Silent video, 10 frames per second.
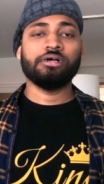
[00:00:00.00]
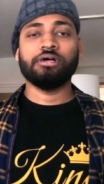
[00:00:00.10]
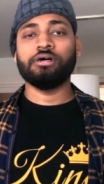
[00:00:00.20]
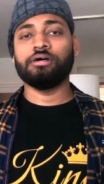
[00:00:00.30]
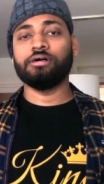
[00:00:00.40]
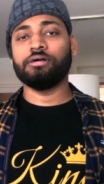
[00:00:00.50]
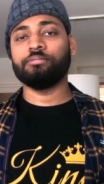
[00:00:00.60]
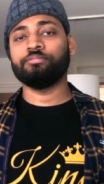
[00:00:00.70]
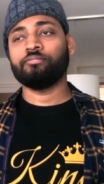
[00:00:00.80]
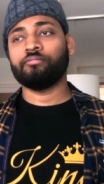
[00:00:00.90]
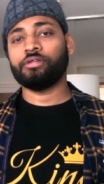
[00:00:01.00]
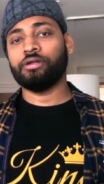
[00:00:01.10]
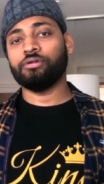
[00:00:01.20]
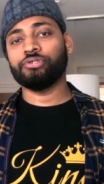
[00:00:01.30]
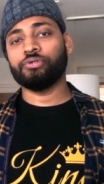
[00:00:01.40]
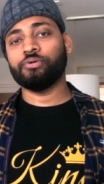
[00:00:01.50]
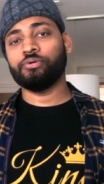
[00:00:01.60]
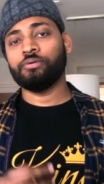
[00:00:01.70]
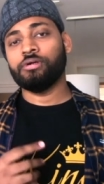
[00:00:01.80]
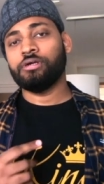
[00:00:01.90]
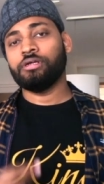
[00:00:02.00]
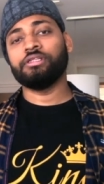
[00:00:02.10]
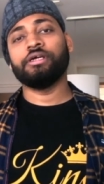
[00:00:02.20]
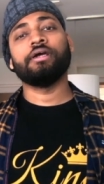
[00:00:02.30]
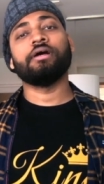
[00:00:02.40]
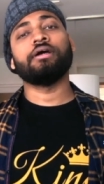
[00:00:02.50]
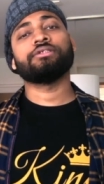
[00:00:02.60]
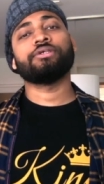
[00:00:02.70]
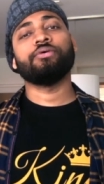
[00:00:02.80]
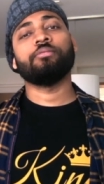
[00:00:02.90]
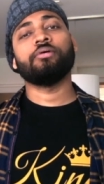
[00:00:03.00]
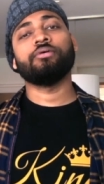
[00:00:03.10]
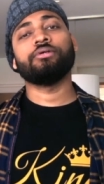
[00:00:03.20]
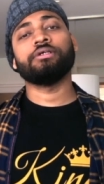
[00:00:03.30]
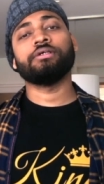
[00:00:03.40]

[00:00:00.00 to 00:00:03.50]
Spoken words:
And also they ask you about